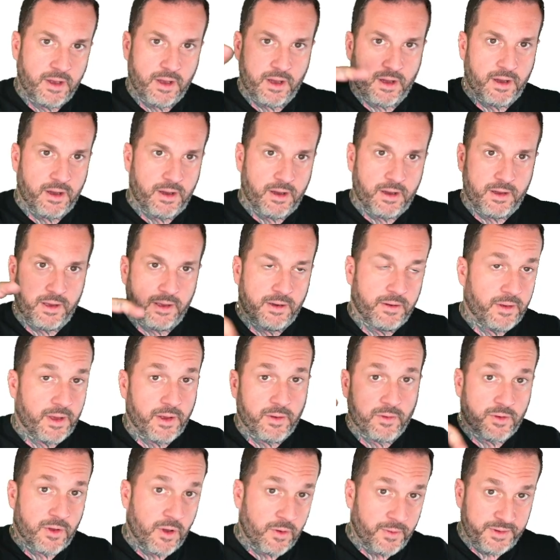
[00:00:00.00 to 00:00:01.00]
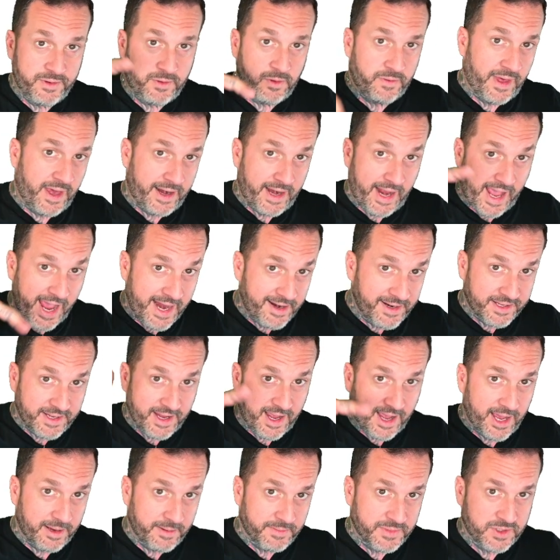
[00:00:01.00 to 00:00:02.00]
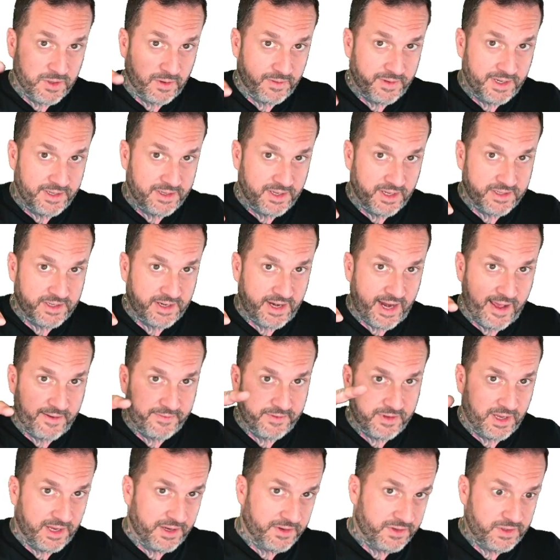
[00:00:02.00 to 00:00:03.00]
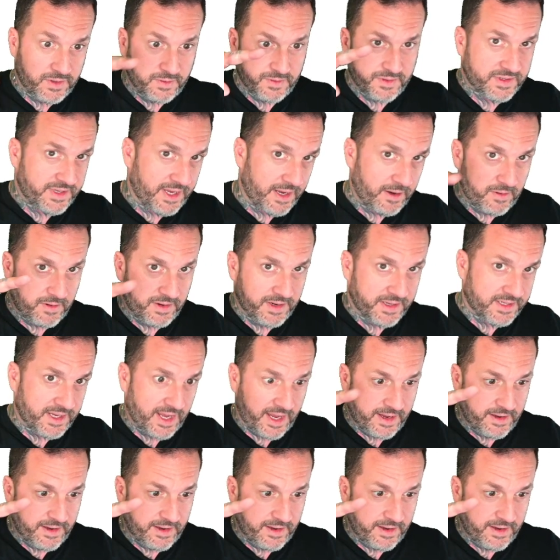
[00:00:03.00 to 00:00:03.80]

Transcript: Uh, it, will go and do that ahead of time so that it doesn't have to issue synchronous